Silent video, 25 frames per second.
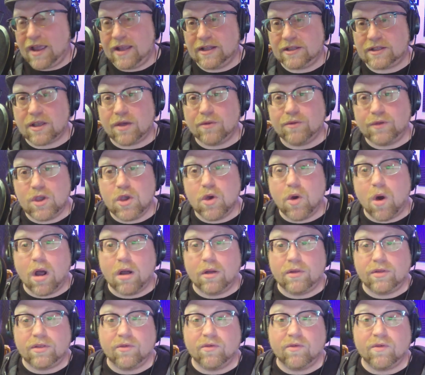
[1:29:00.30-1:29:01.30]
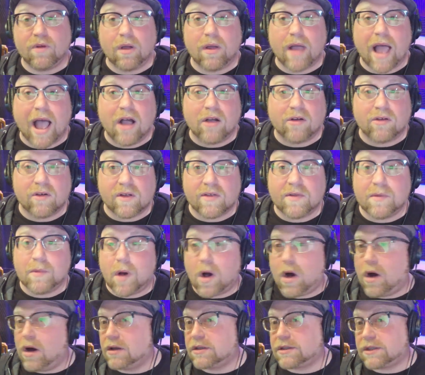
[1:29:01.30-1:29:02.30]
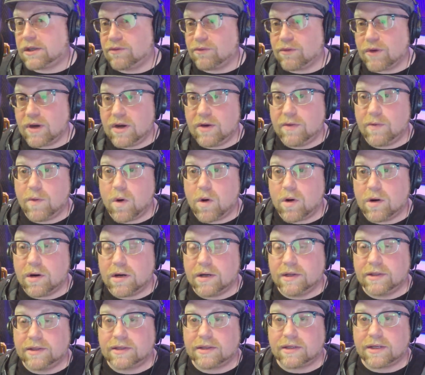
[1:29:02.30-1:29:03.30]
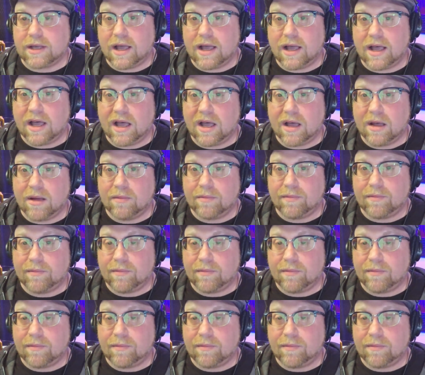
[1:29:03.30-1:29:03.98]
It's you are the algorithm also rewards uh,